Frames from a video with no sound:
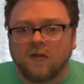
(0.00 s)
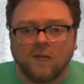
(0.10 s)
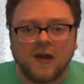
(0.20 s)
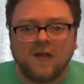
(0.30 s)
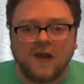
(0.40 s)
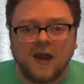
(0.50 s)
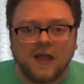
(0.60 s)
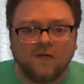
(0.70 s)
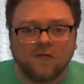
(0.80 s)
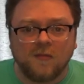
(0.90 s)
the money that
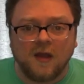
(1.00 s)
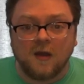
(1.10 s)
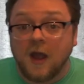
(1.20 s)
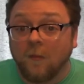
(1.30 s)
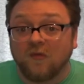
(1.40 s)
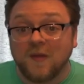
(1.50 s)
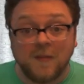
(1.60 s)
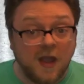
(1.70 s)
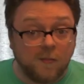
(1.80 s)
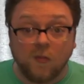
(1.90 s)
I get from there helps me
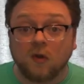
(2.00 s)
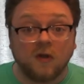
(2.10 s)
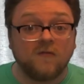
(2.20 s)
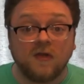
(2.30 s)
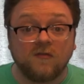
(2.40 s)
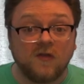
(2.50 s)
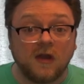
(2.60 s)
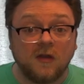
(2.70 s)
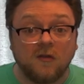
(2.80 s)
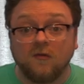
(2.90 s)
make more of these
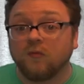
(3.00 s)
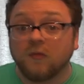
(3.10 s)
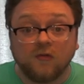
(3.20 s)
videos,